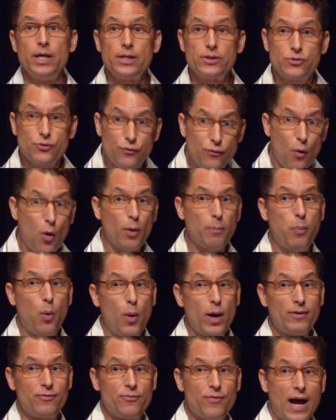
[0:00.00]
is
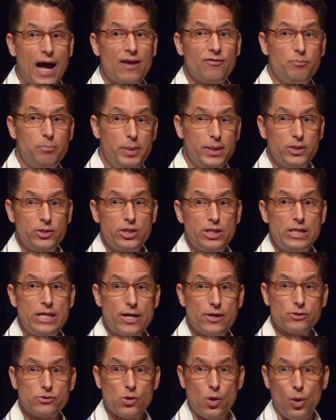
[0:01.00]
4.5 billion
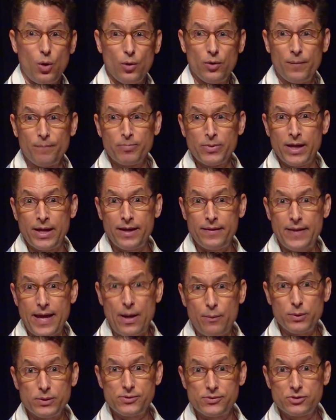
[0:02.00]
years old, and
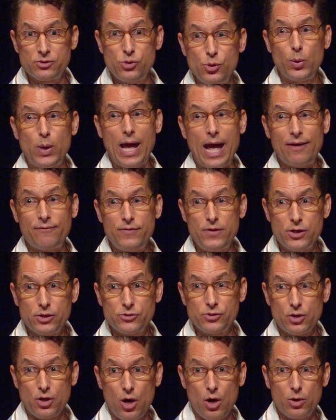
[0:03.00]
that was two and a half
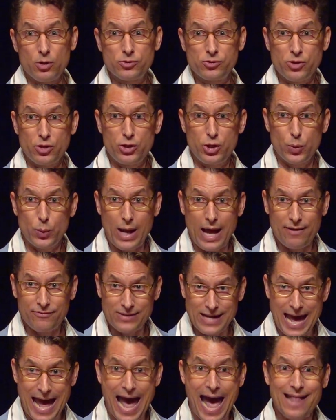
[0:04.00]
years ago, so you would
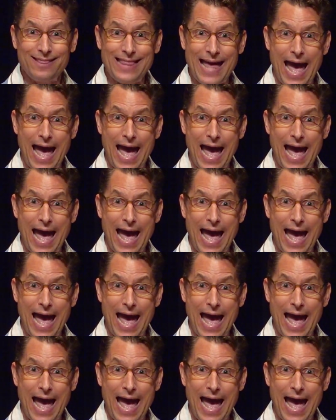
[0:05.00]
have to add